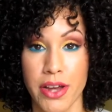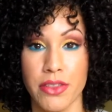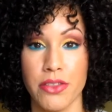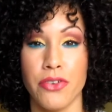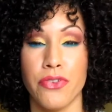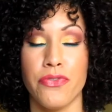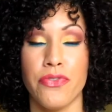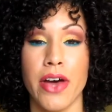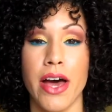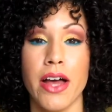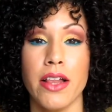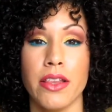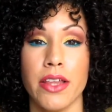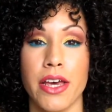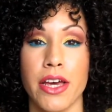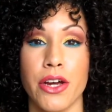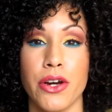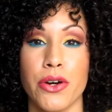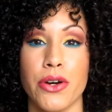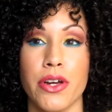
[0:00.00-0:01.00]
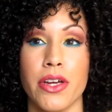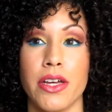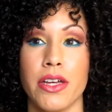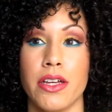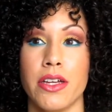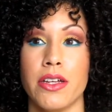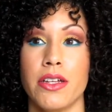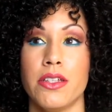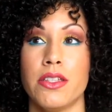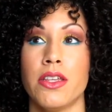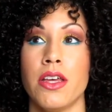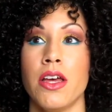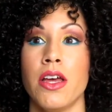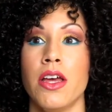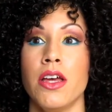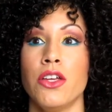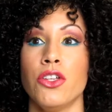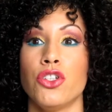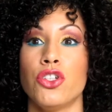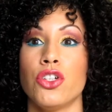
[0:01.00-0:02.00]
And the fat layer is
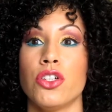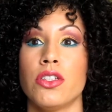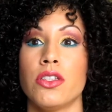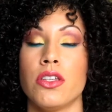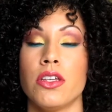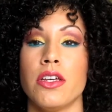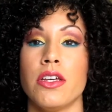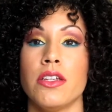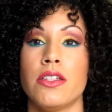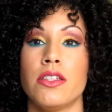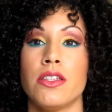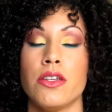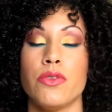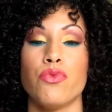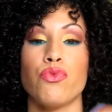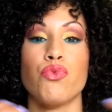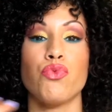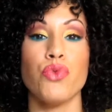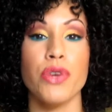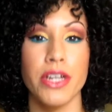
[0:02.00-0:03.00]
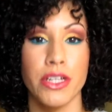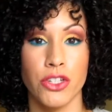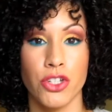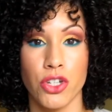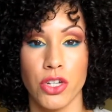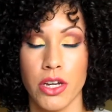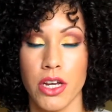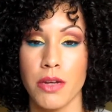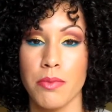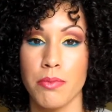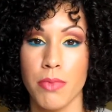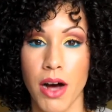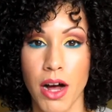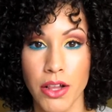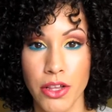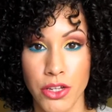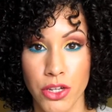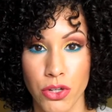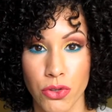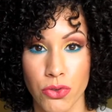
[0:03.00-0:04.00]
it's rich in
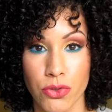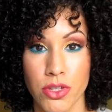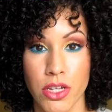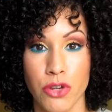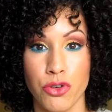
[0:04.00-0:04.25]
molecules.